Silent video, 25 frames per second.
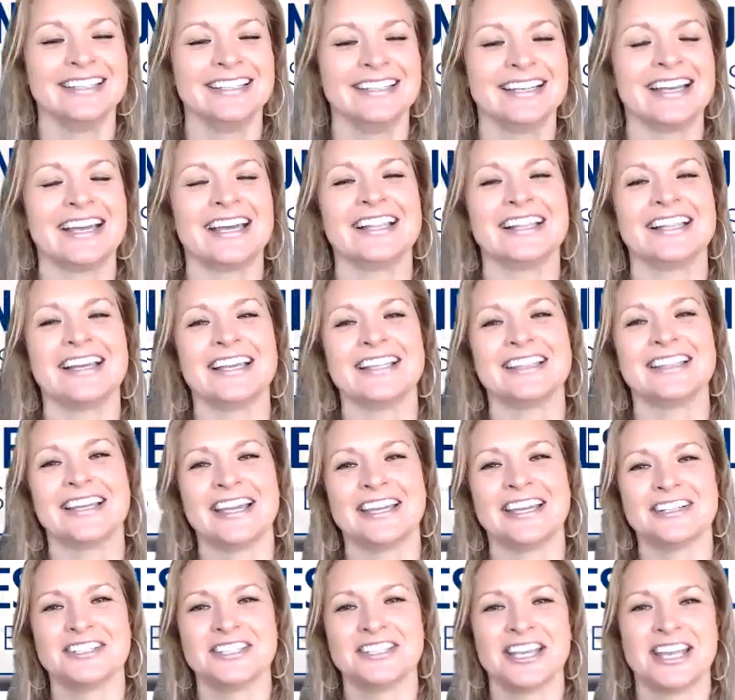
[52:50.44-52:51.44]
I like that.
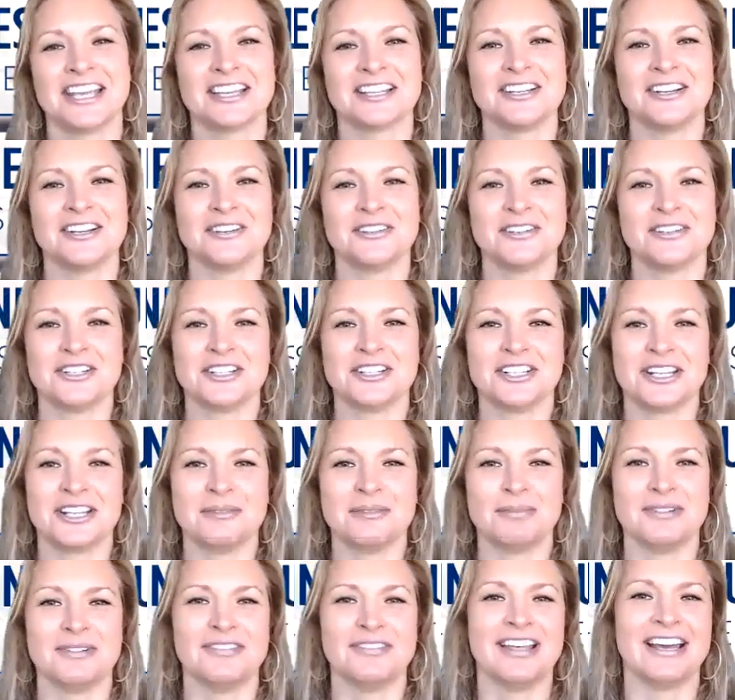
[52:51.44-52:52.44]
You're taking
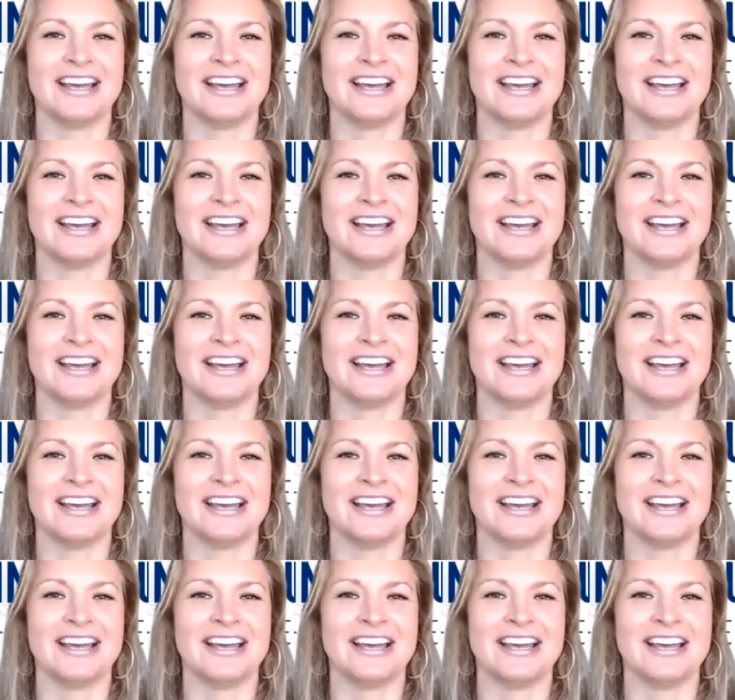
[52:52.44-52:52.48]
ownership of that.